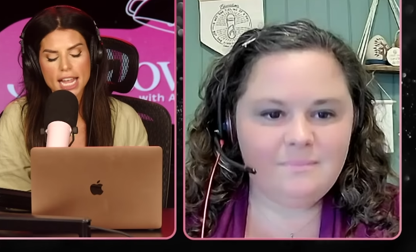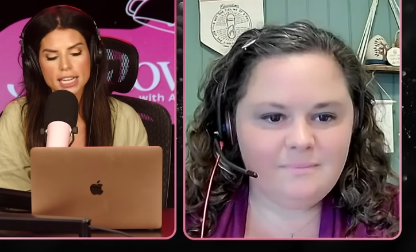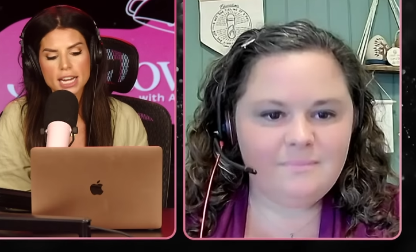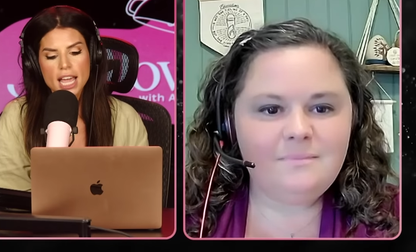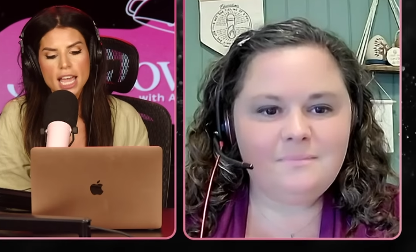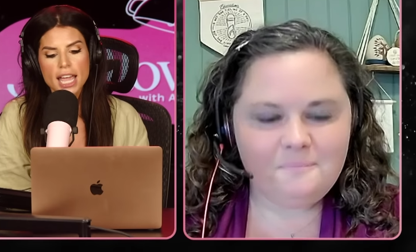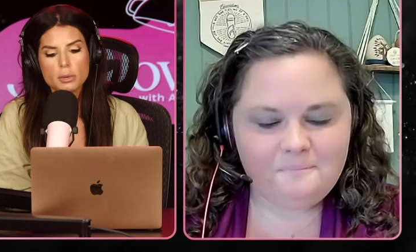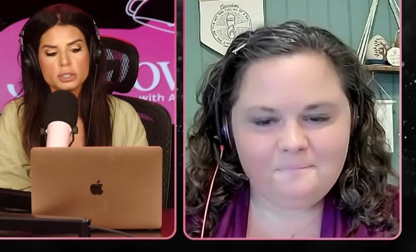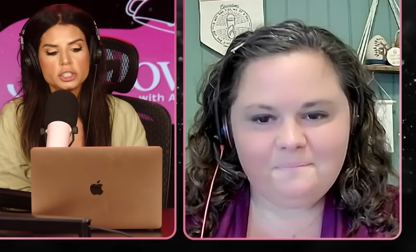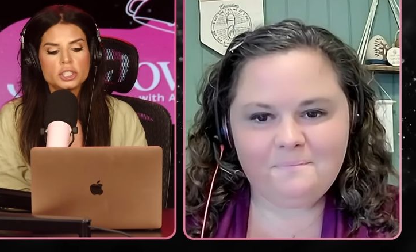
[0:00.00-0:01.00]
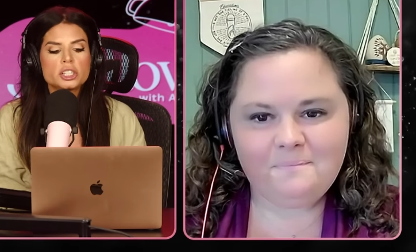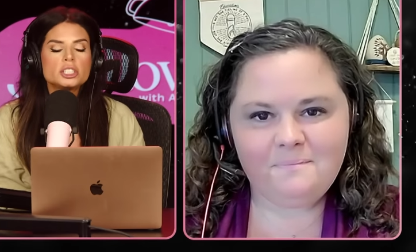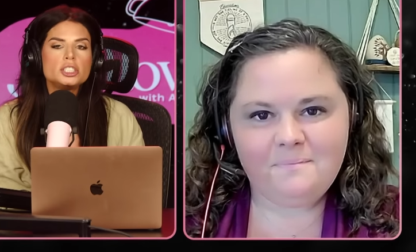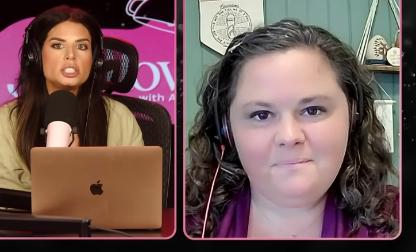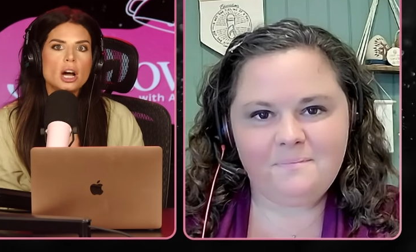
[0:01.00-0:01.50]
Speaker 1: And it was
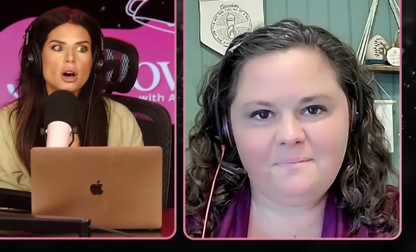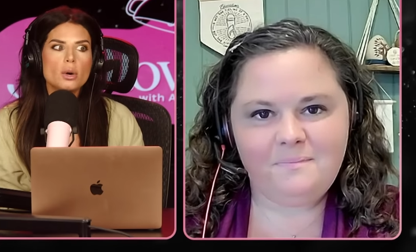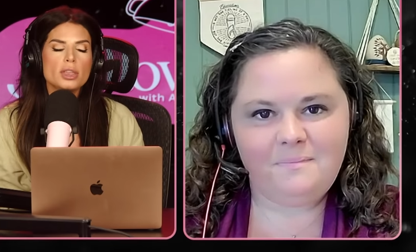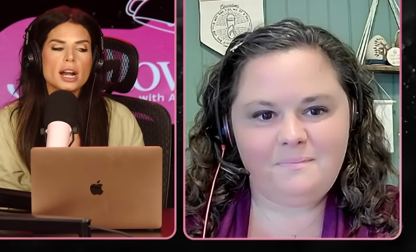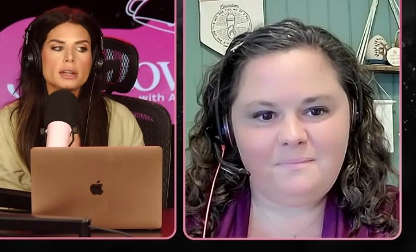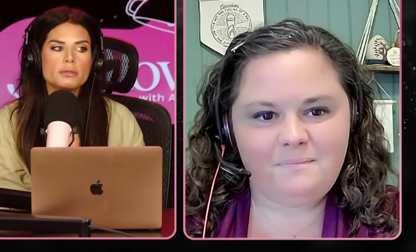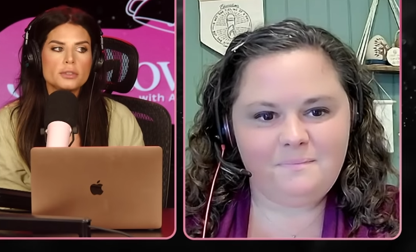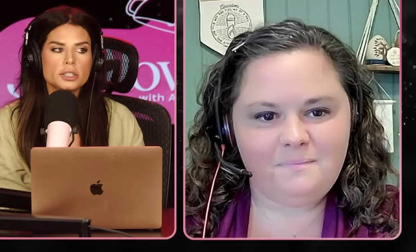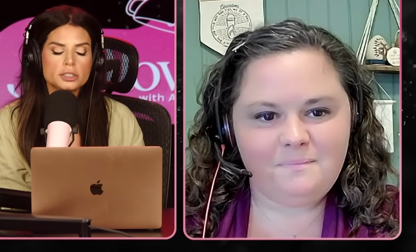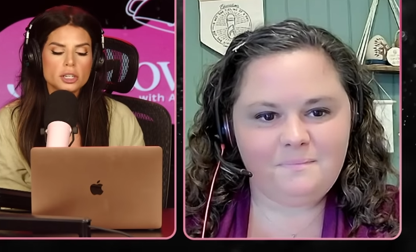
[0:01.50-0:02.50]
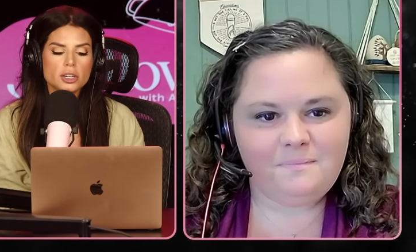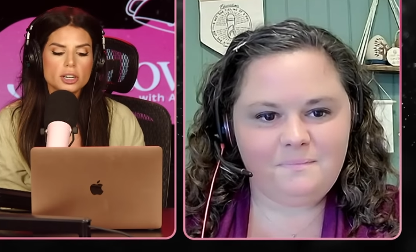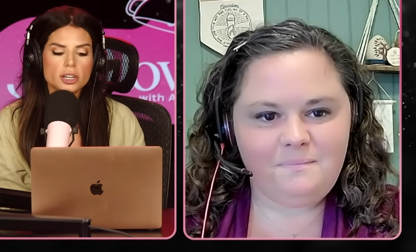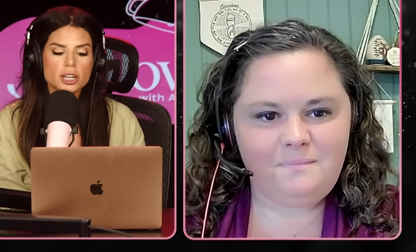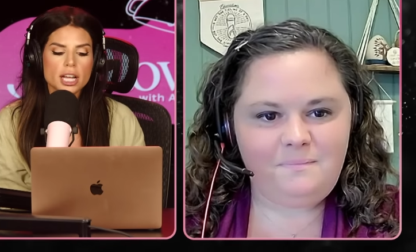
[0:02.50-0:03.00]
your show that I first
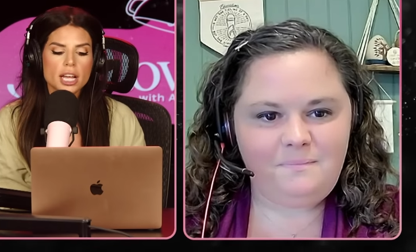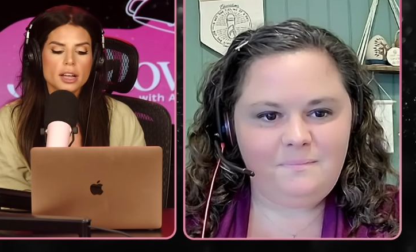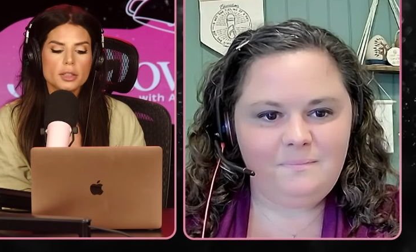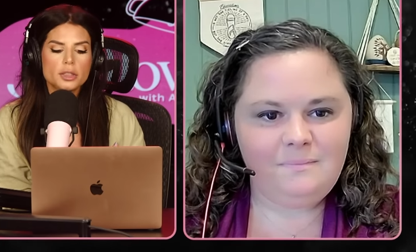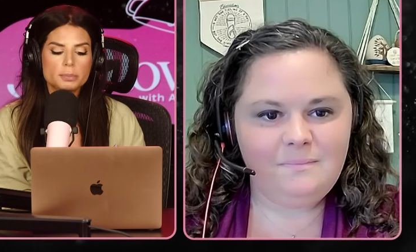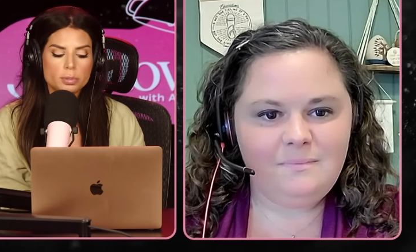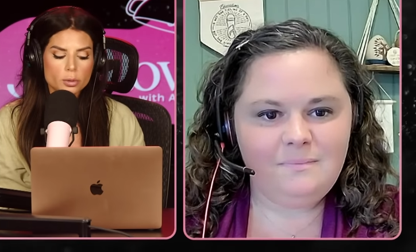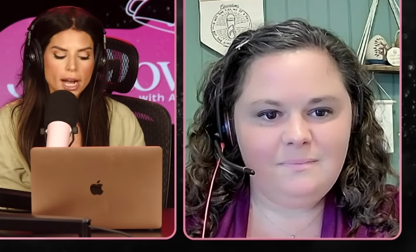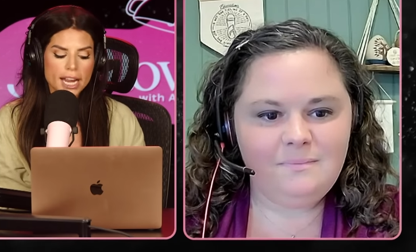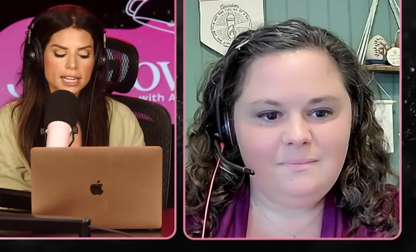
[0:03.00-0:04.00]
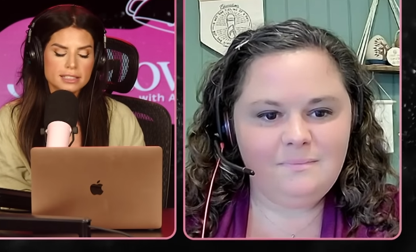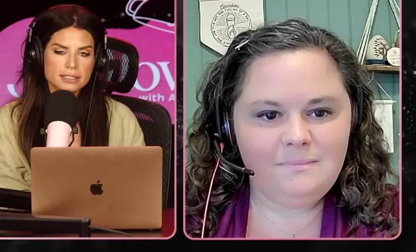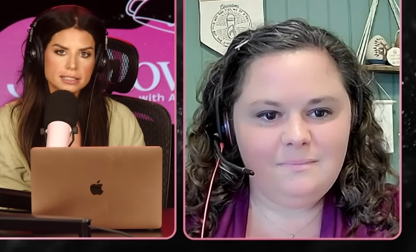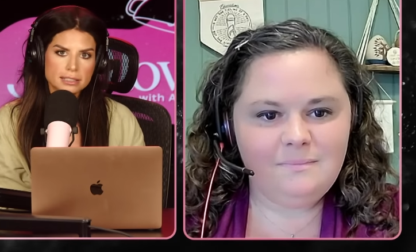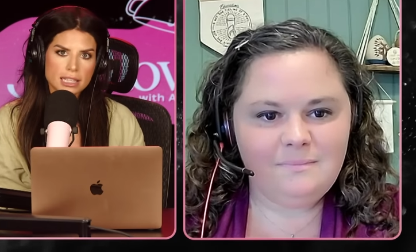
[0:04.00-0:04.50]
heard the brain
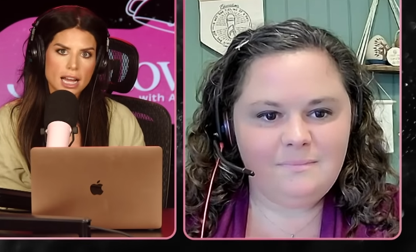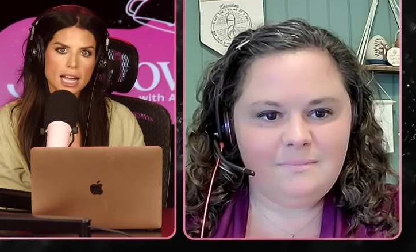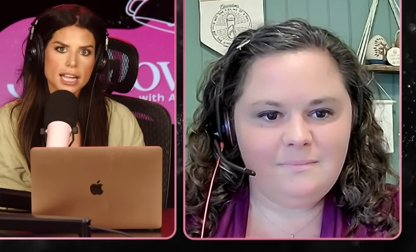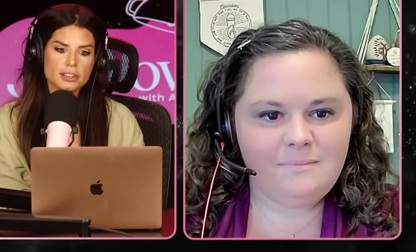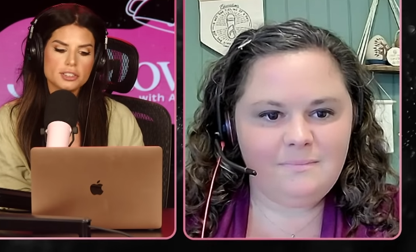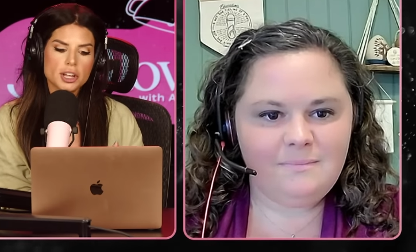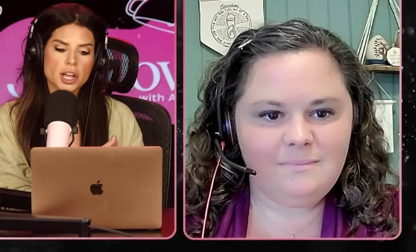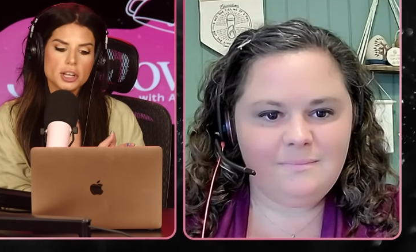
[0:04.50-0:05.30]
is designed